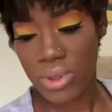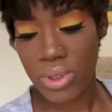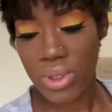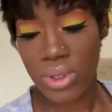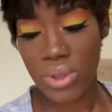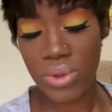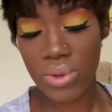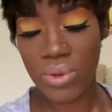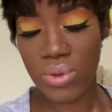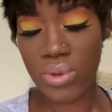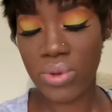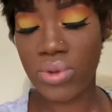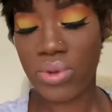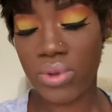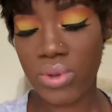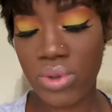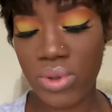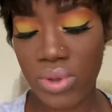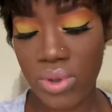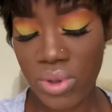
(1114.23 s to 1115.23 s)
do is
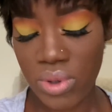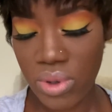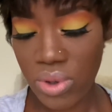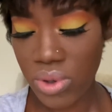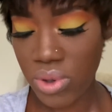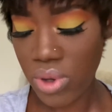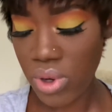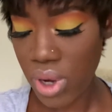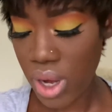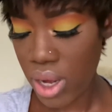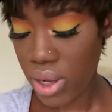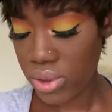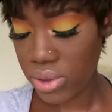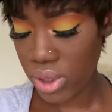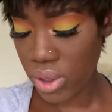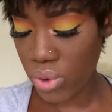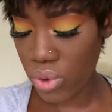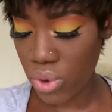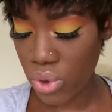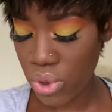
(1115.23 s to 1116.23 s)
spray
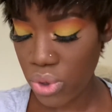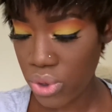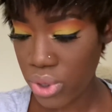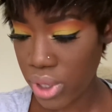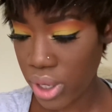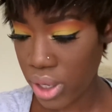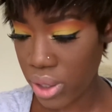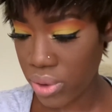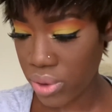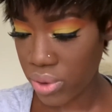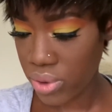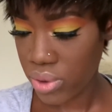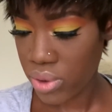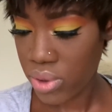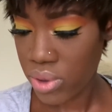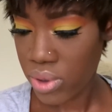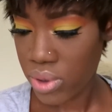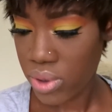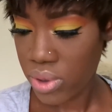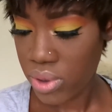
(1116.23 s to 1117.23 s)
some
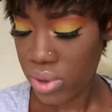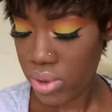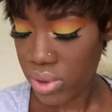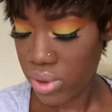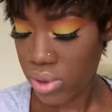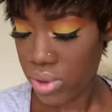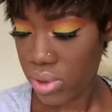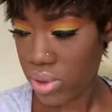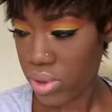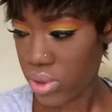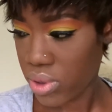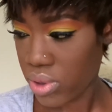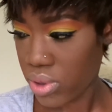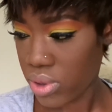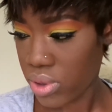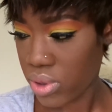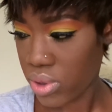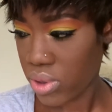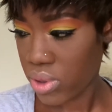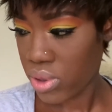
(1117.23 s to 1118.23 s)
setting
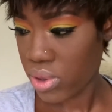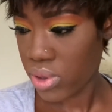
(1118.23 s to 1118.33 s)
spray